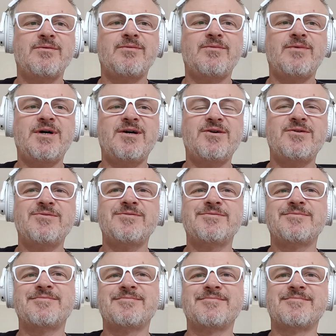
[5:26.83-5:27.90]

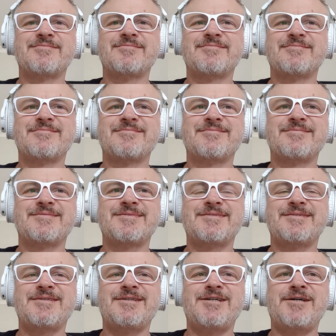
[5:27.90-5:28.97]
Well,
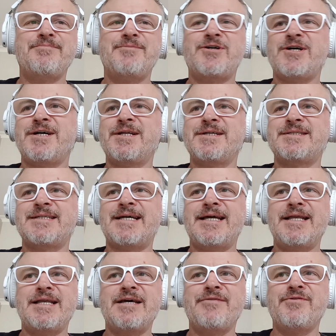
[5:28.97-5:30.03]
I'm not going to say
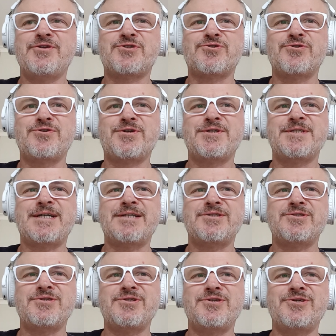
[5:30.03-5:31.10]
never true because
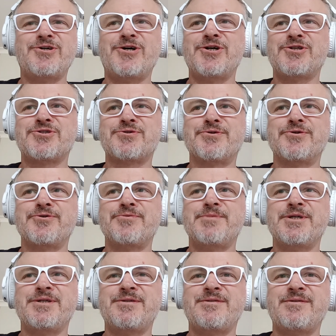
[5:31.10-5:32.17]
that's not true,
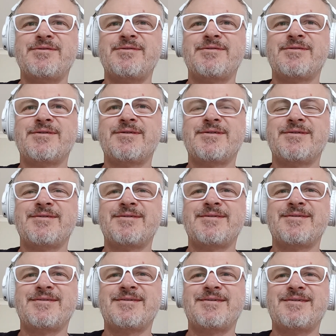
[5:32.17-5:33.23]
but
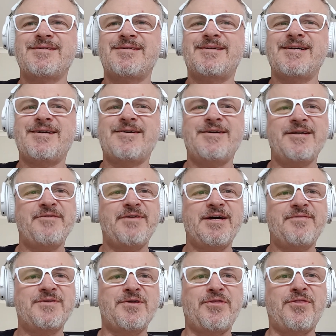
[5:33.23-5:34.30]
I kind of
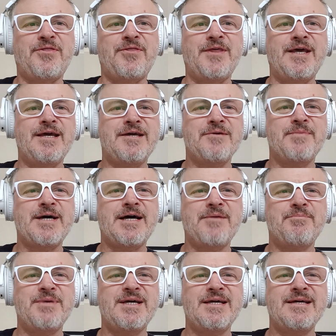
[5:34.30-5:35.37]
have to think
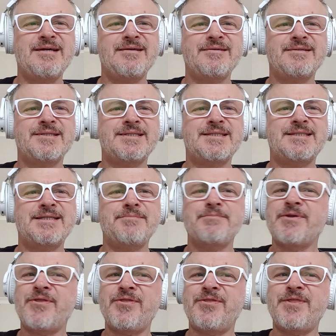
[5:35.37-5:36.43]
about being
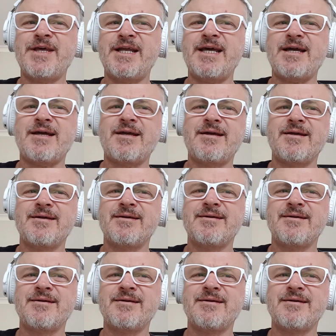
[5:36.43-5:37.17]
sympathetic.